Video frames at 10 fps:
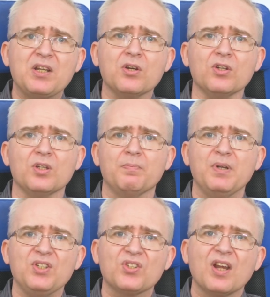good,
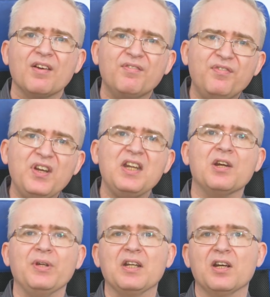but it's
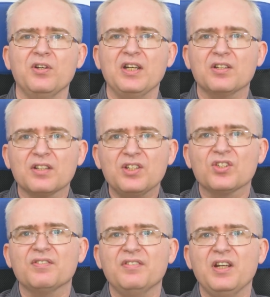video encoding that
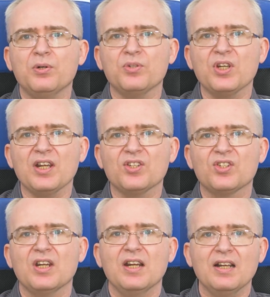is the real
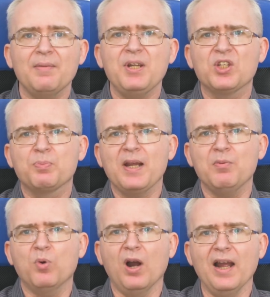test, and let me
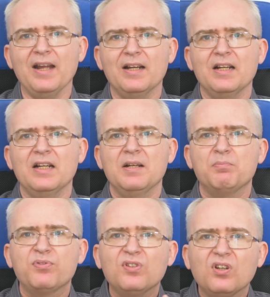explain why.
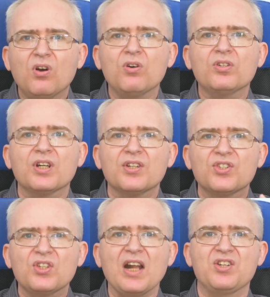Prolonged
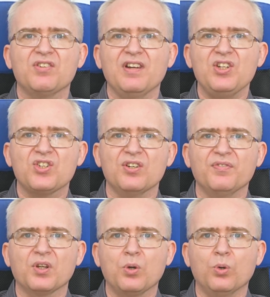saturation
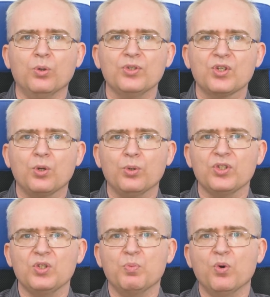of the cores
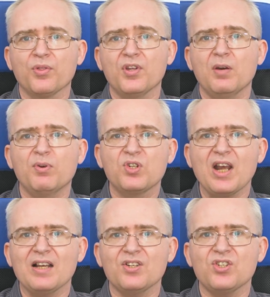causes more thermal
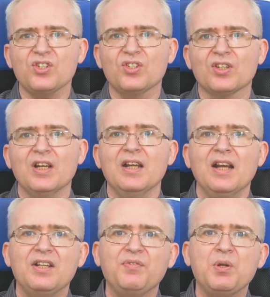challenges,
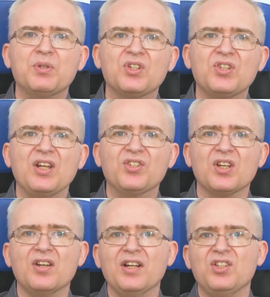and if you were to test
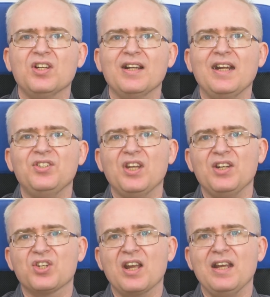the
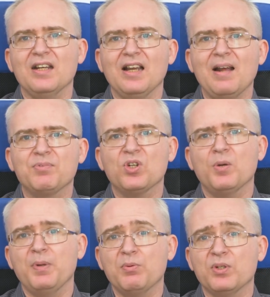9980HK in a
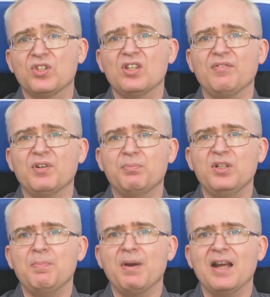laptop, it would suffer
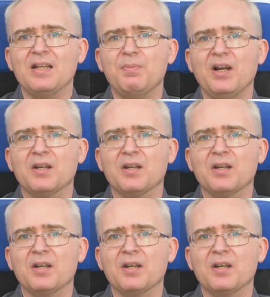pretty badly by